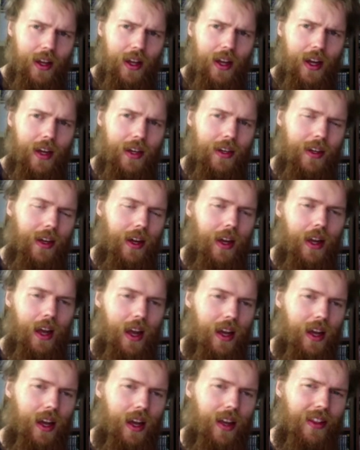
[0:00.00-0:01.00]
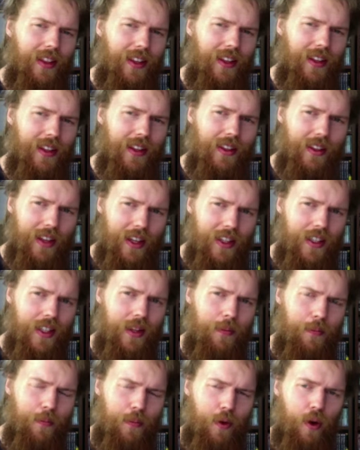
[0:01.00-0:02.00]
and I think that that's
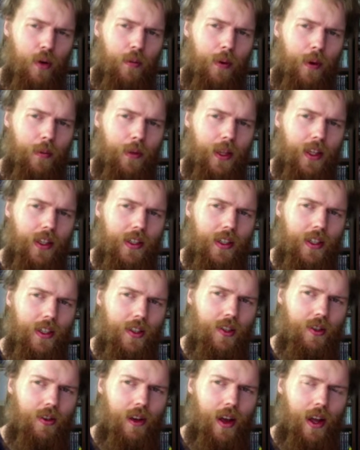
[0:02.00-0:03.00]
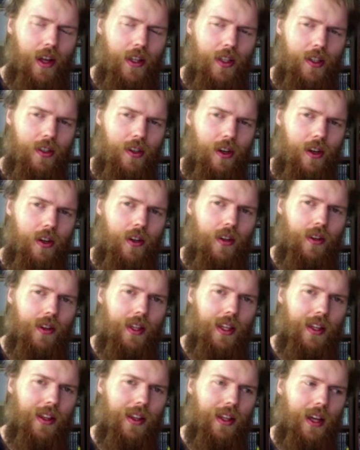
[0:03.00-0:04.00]
the problematic situation.
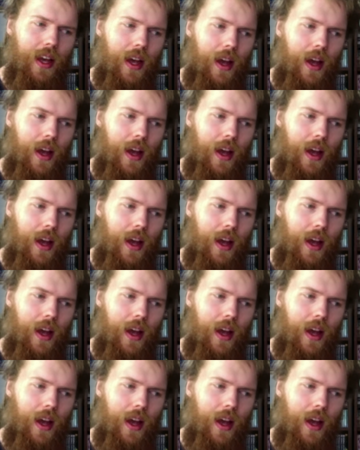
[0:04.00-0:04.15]
That